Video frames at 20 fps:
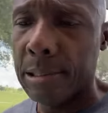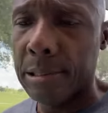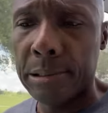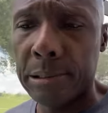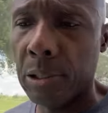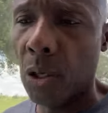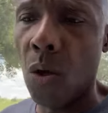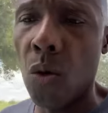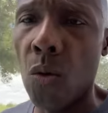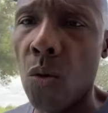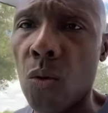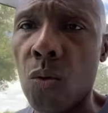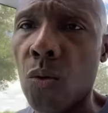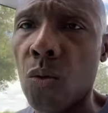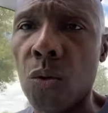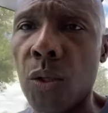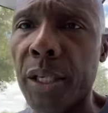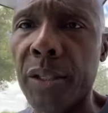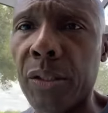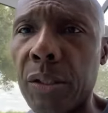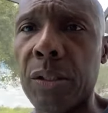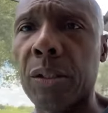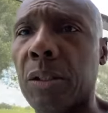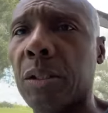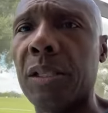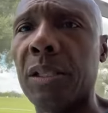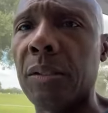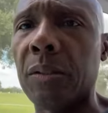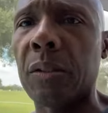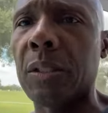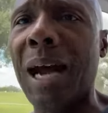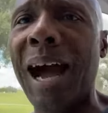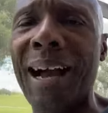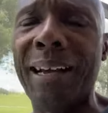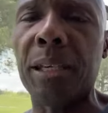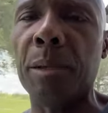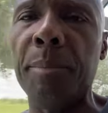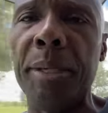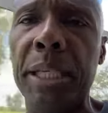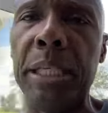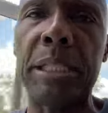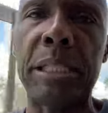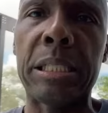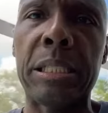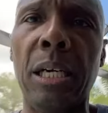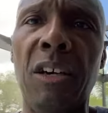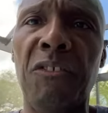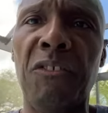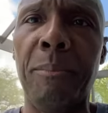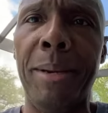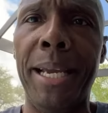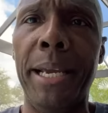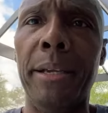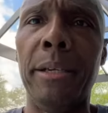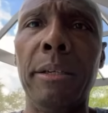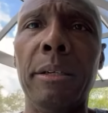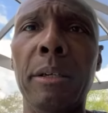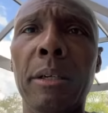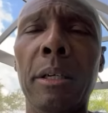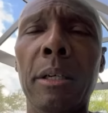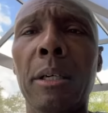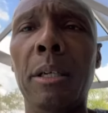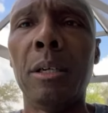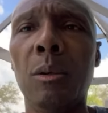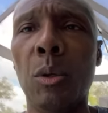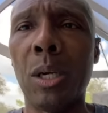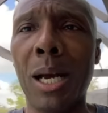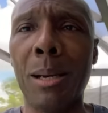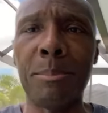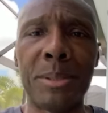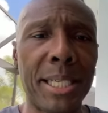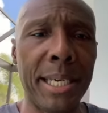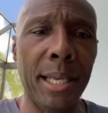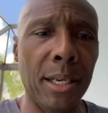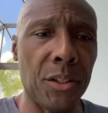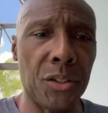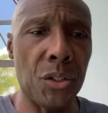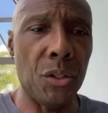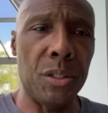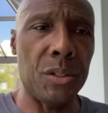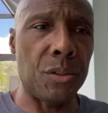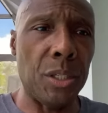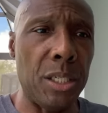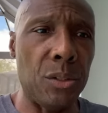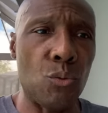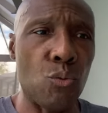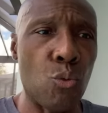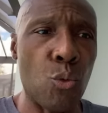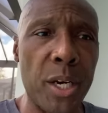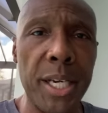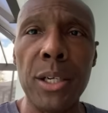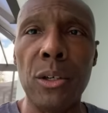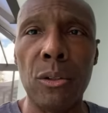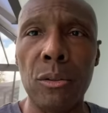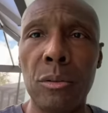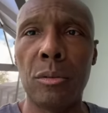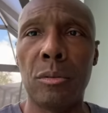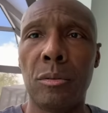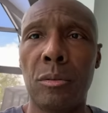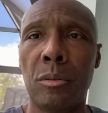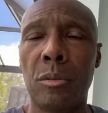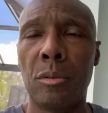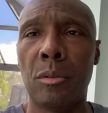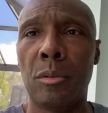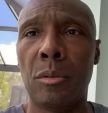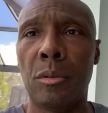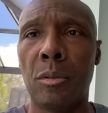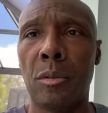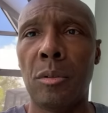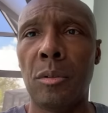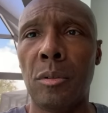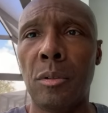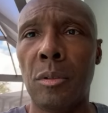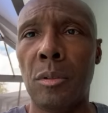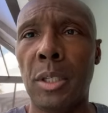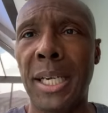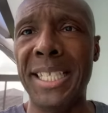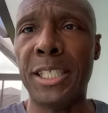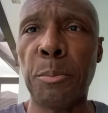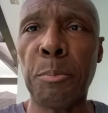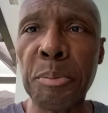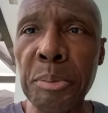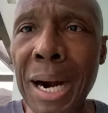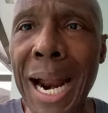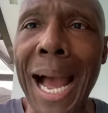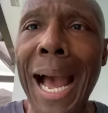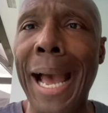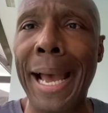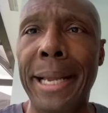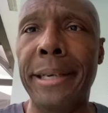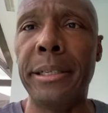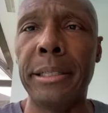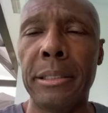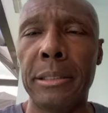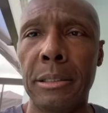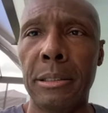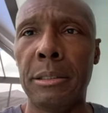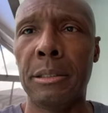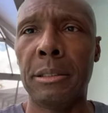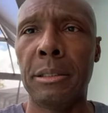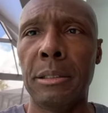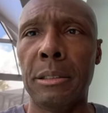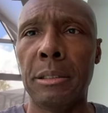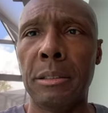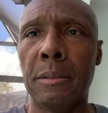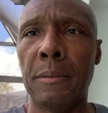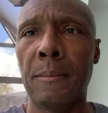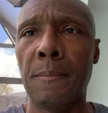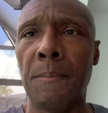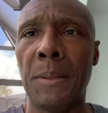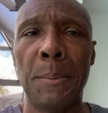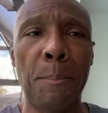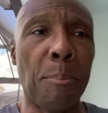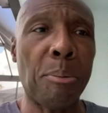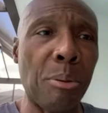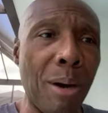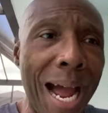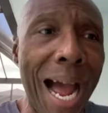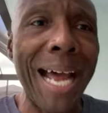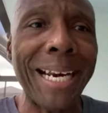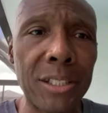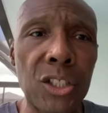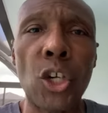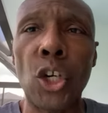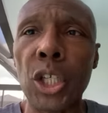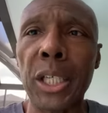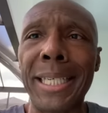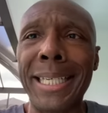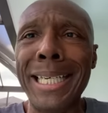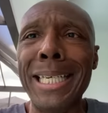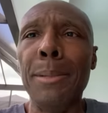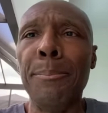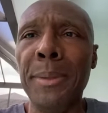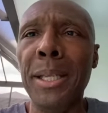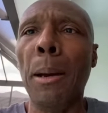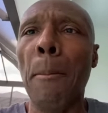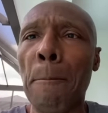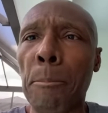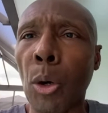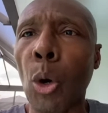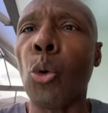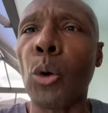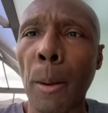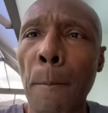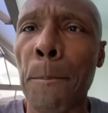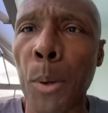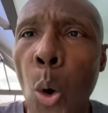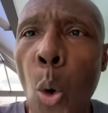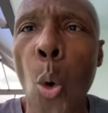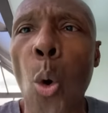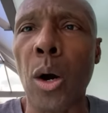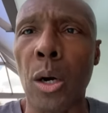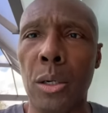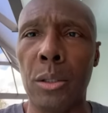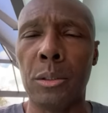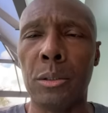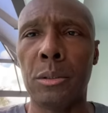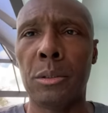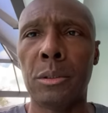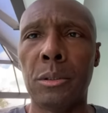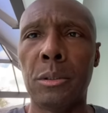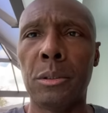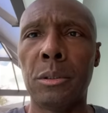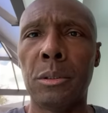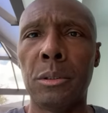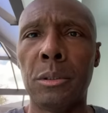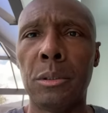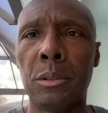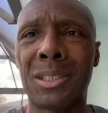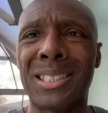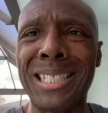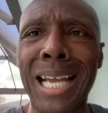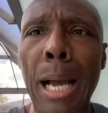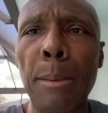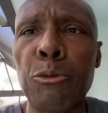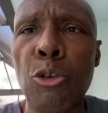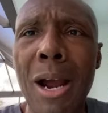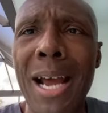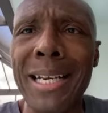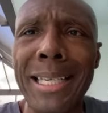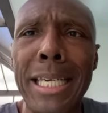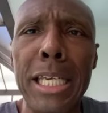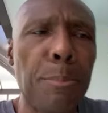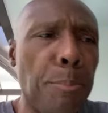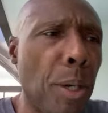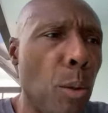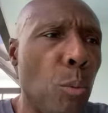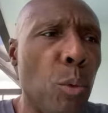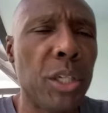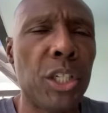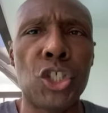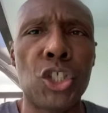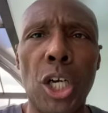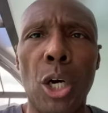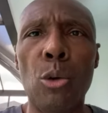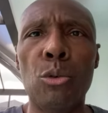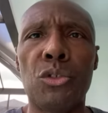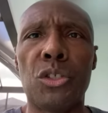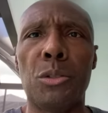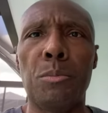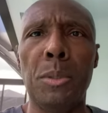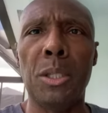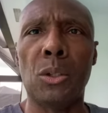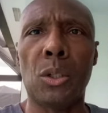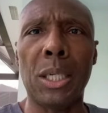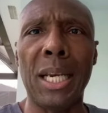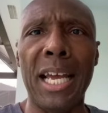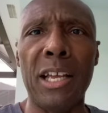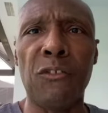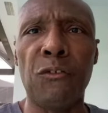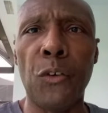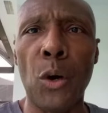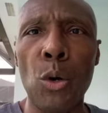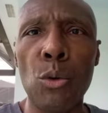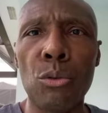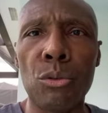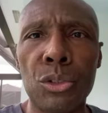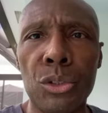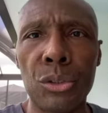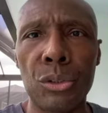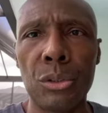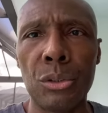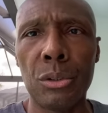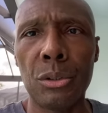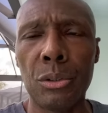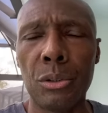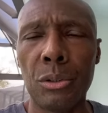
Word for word: So this is, this is documented stuff, man. What I'm telling you is, is real. It's pride. Pride is going to keep them broken poor. Stop trying to keep up with the Joneses, middle class folks.